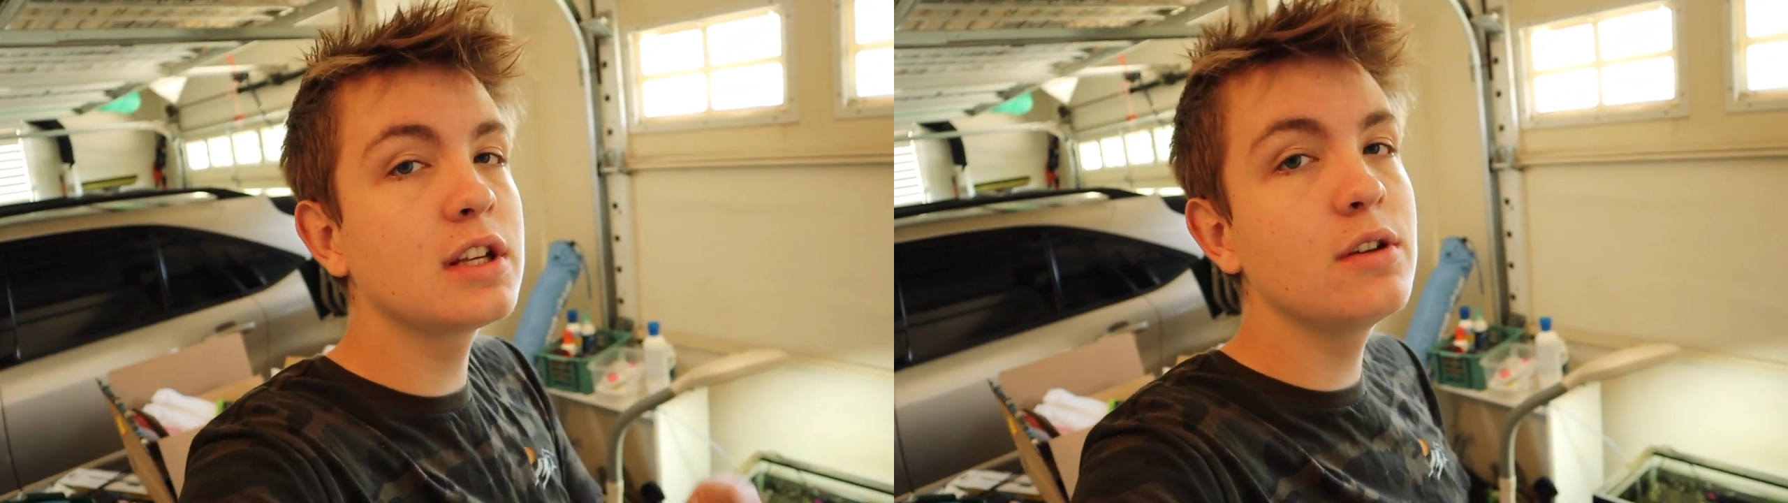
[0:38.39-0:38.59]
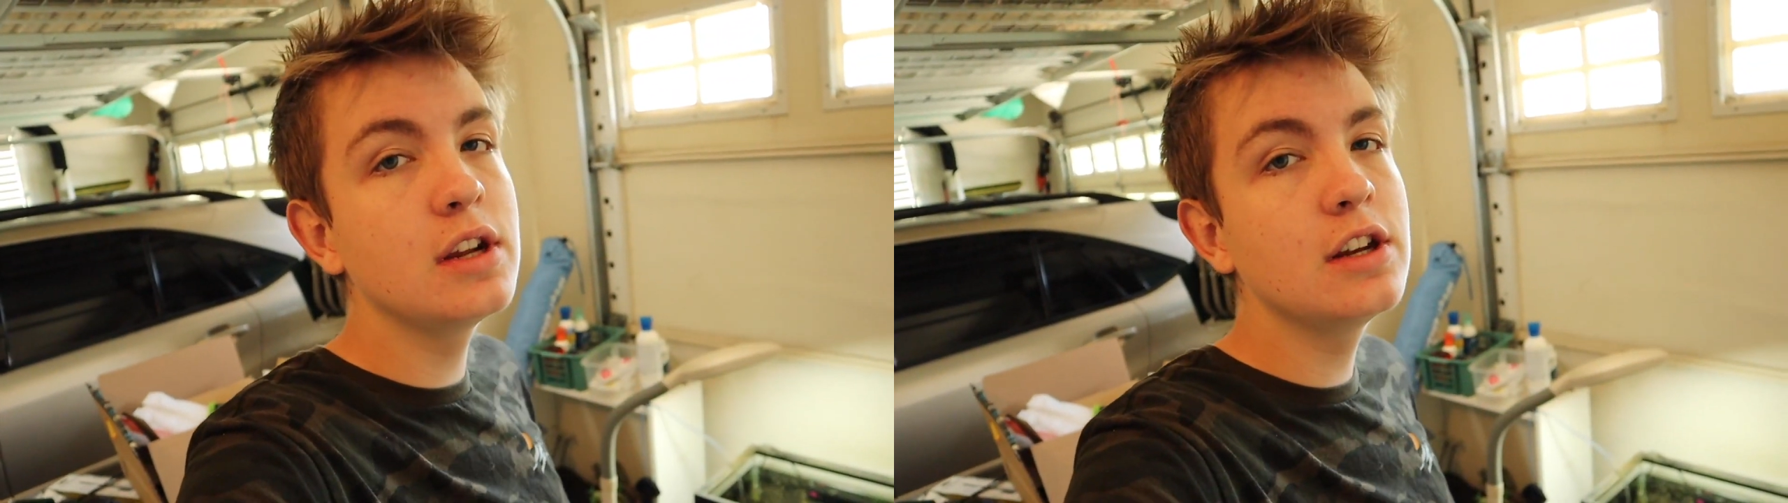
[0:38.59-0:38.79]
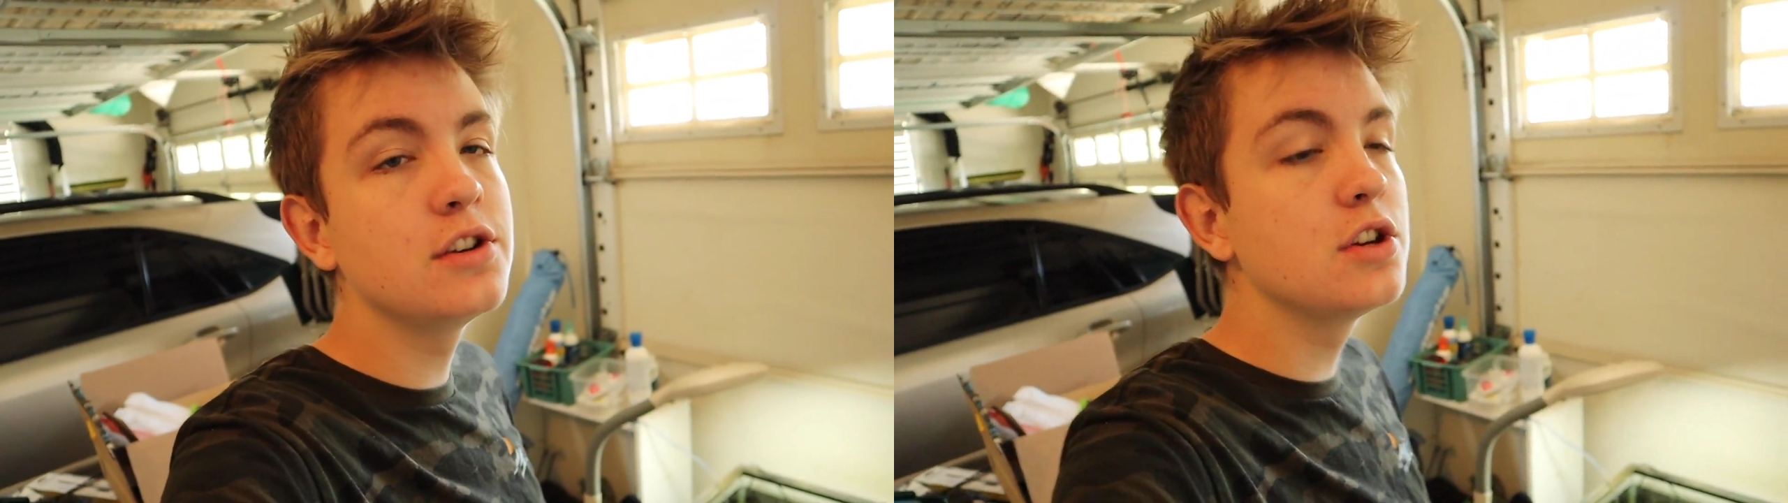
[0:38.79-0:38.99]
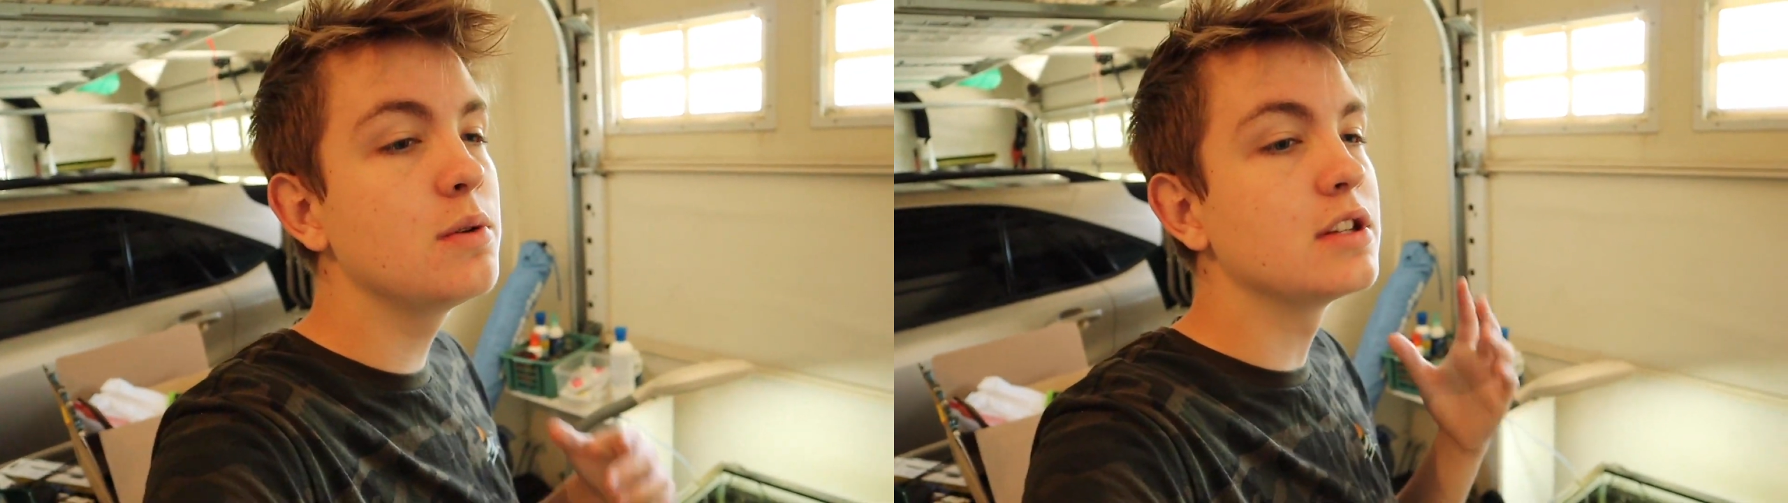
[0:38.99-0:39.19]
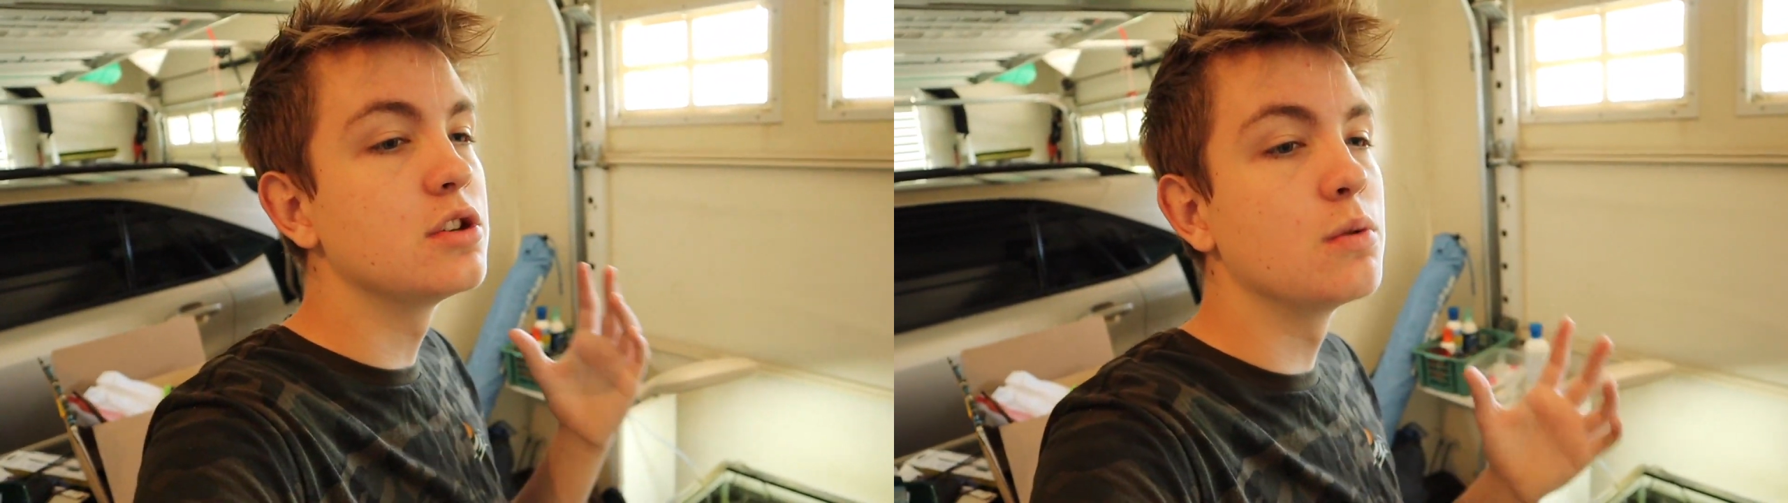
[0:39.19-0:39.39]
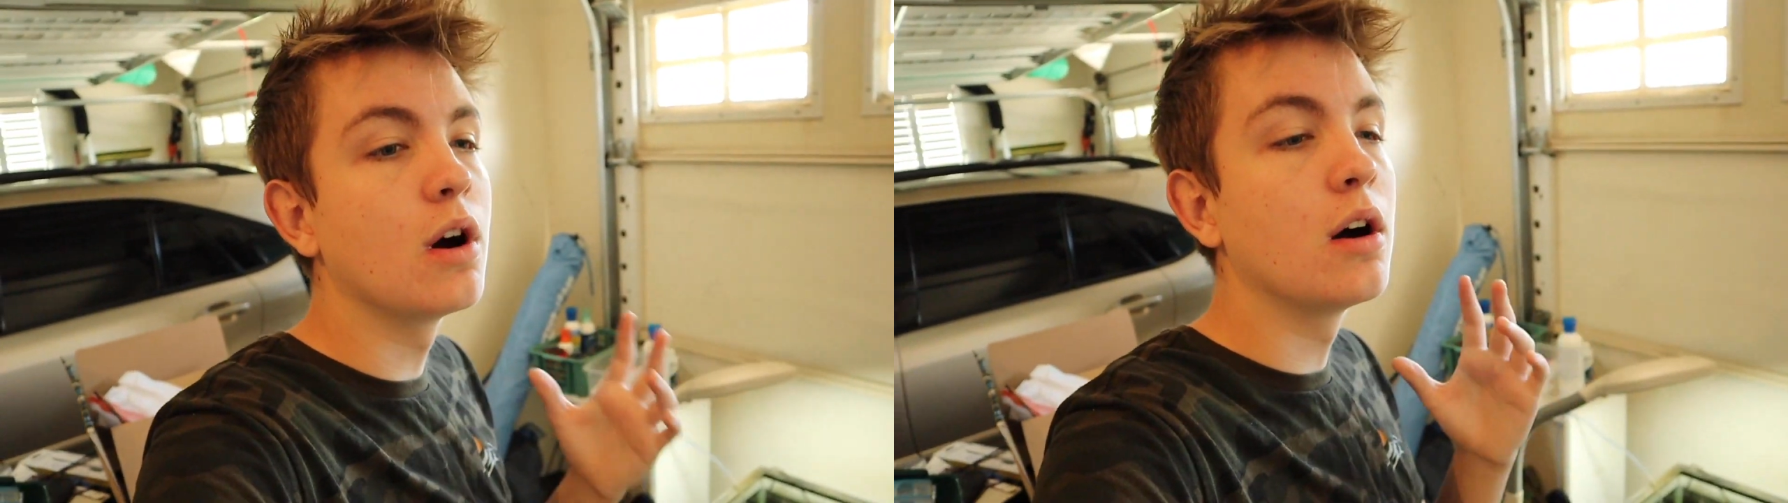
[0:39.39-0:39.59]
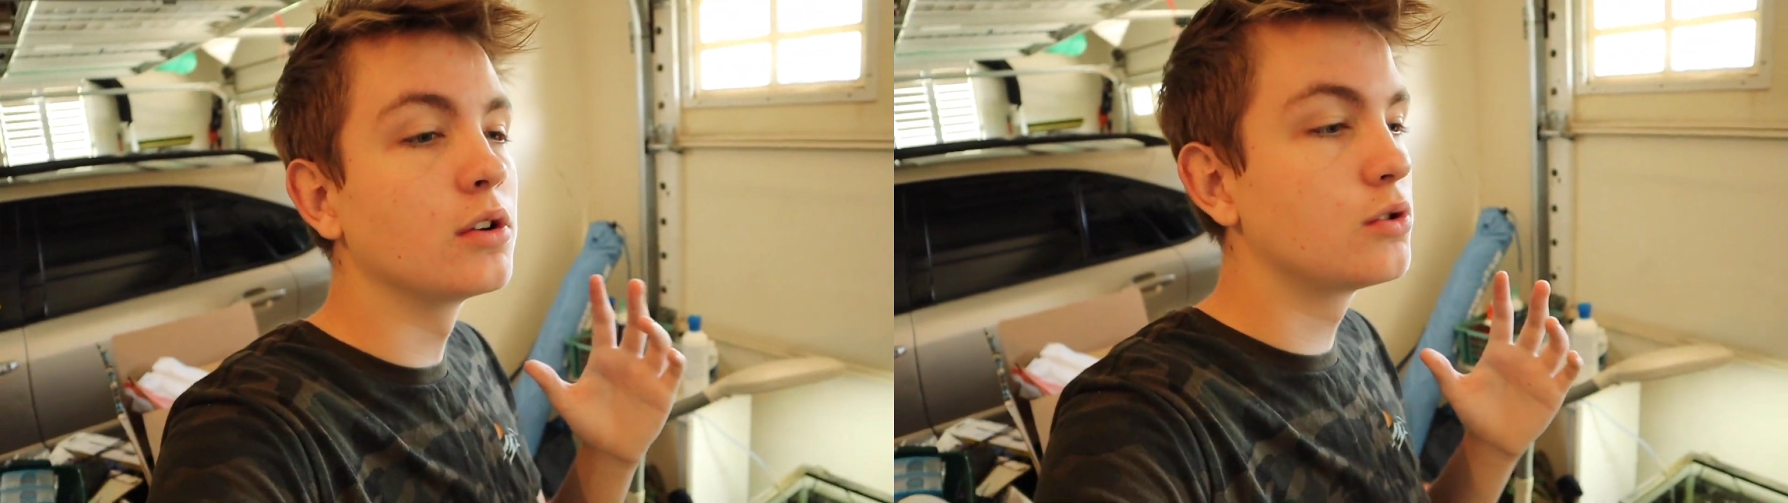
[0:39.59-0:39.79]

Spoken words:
thing you need to do is do a